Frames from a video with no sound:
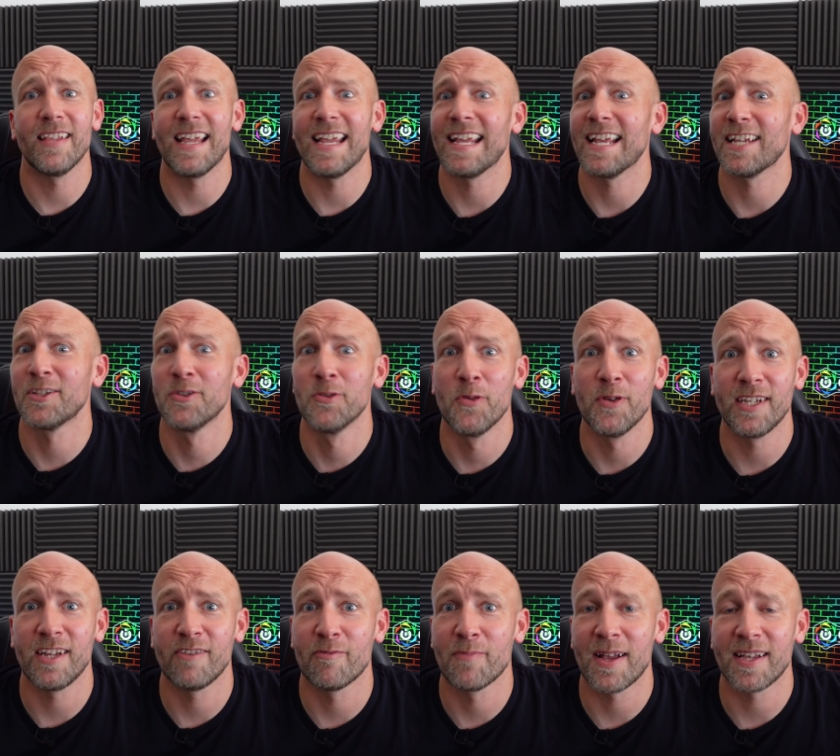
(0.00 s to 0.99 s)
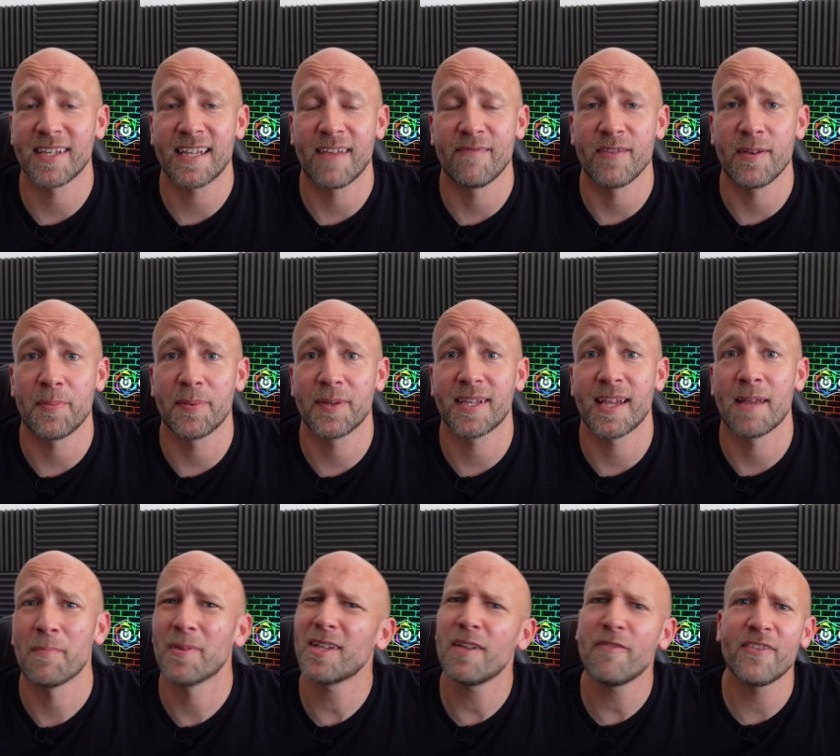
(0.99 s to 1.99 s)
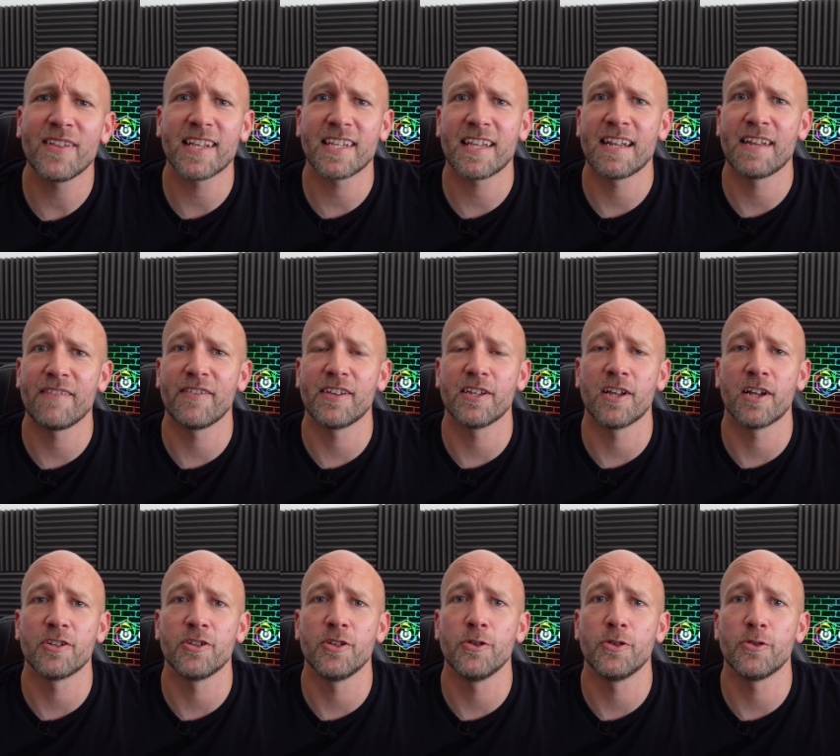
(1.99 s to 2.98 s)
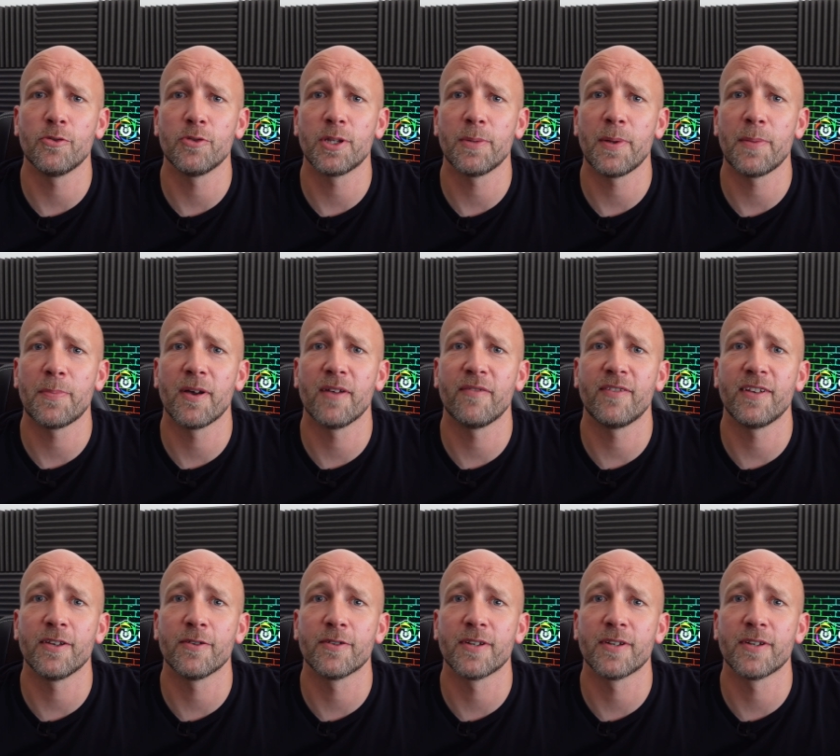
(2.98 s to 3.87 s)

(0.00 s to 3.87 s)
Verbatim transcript: it gets noisy from about 70%, but I don't think that's anything unusual to be perfectly